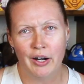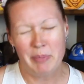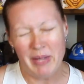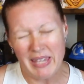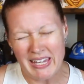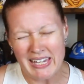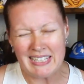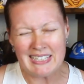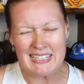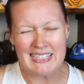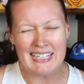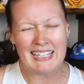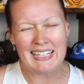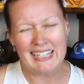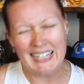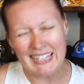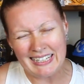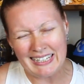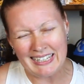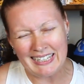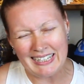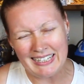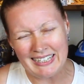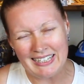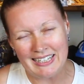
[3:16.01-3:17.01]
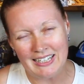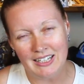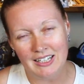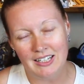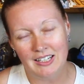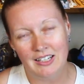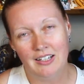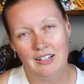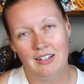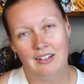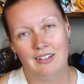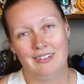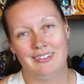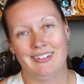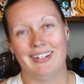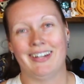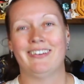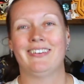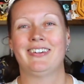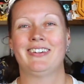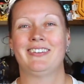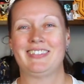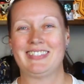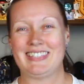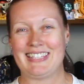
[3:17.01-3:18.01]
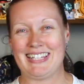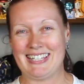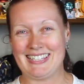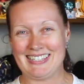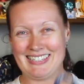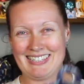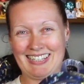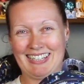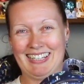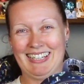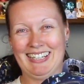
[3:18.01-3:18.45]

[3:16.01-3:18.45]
Pins again? No, it was this.